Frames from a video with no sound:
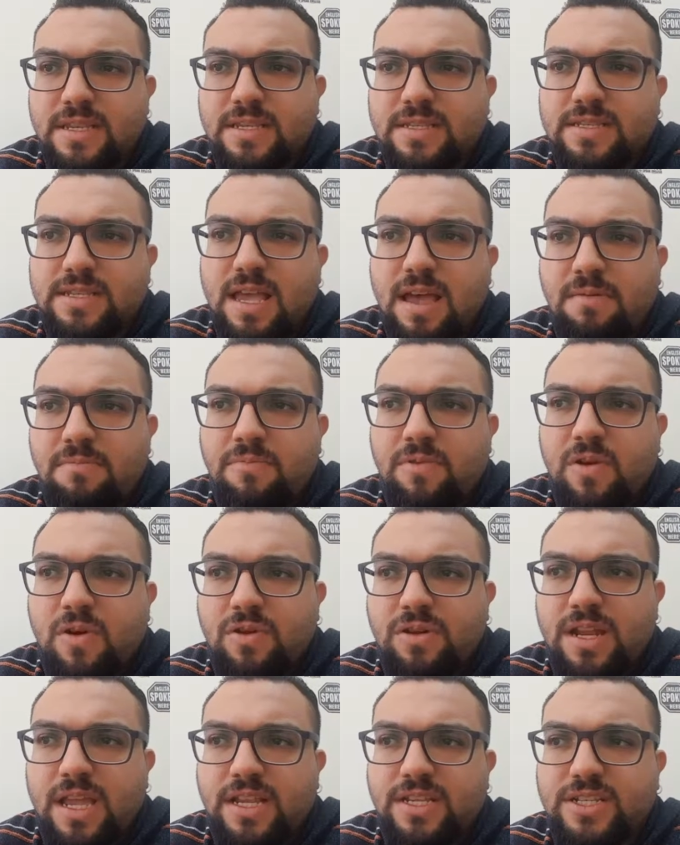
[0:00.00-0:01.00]
some
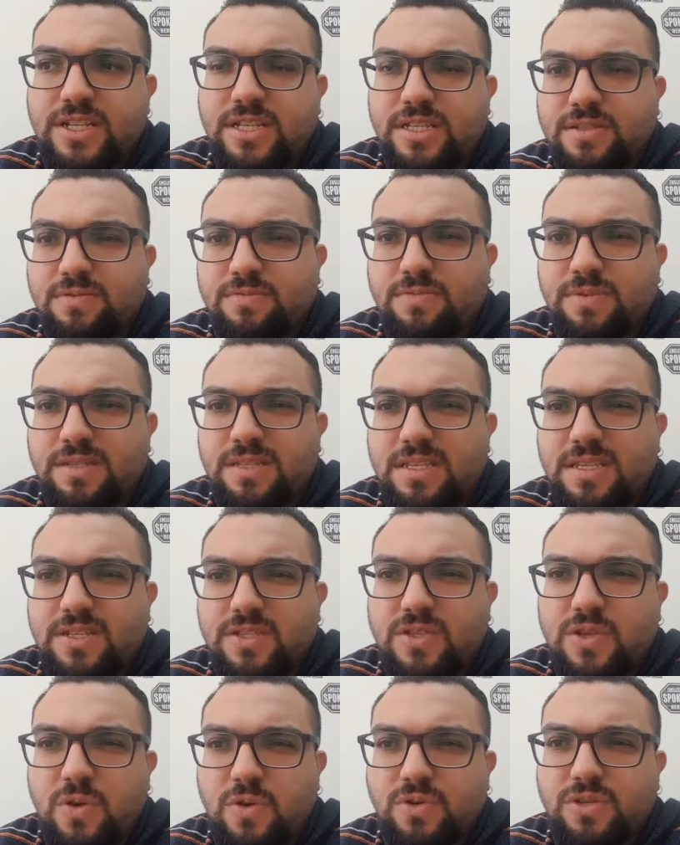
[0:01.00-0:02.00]
connections with the
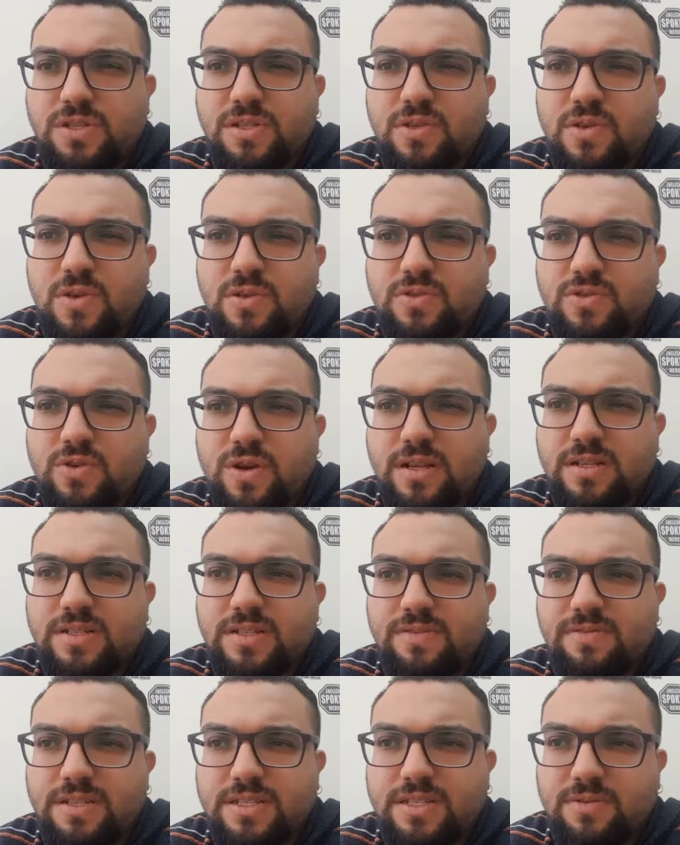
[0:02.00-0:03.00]
social
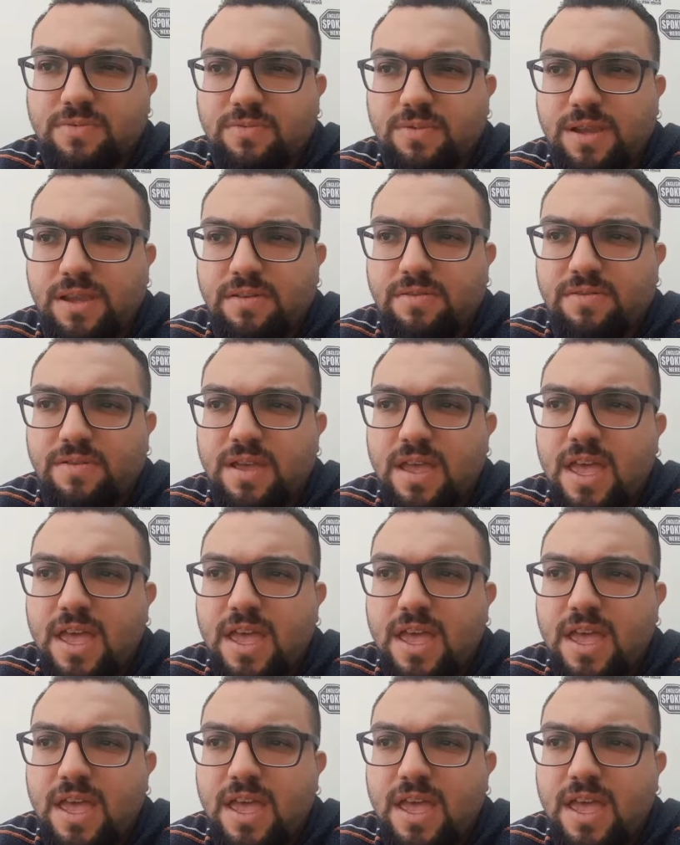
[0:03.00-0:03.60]
constructivist wave,